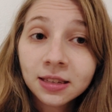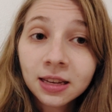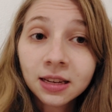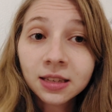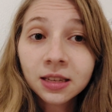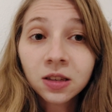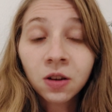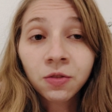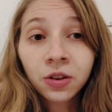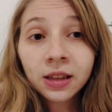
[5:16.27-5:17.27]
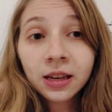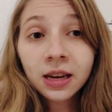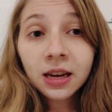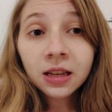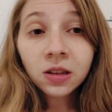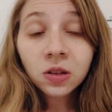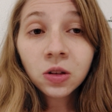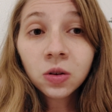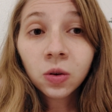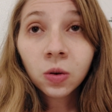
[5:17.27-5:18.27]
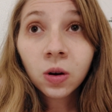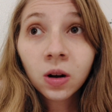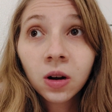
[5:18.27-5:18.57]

sixes are really into